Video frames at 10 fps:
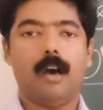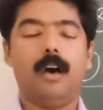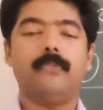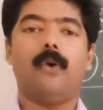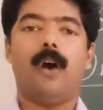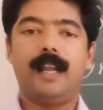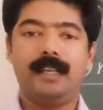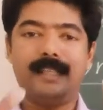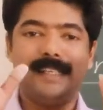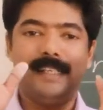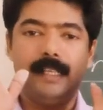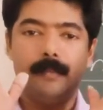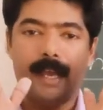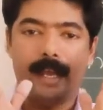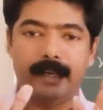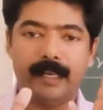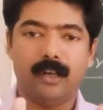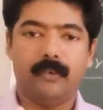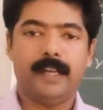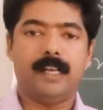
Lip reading: of quantity demanded of a